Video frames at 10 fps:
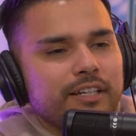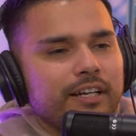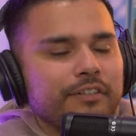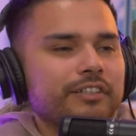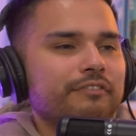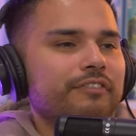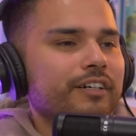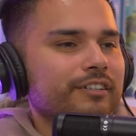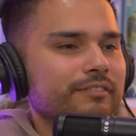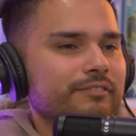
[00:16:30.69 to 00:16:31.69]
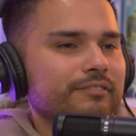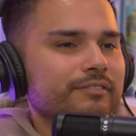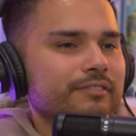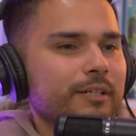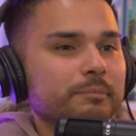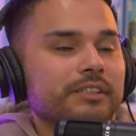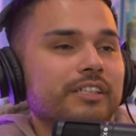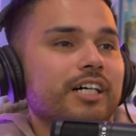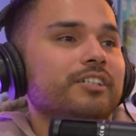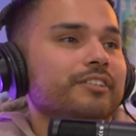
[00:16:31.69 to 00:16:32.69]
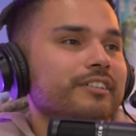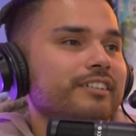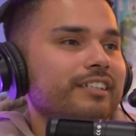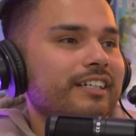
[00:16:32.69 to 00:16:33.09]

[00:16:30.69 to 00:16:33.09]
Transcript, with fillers: And I was like, fuck, I'm still hungry.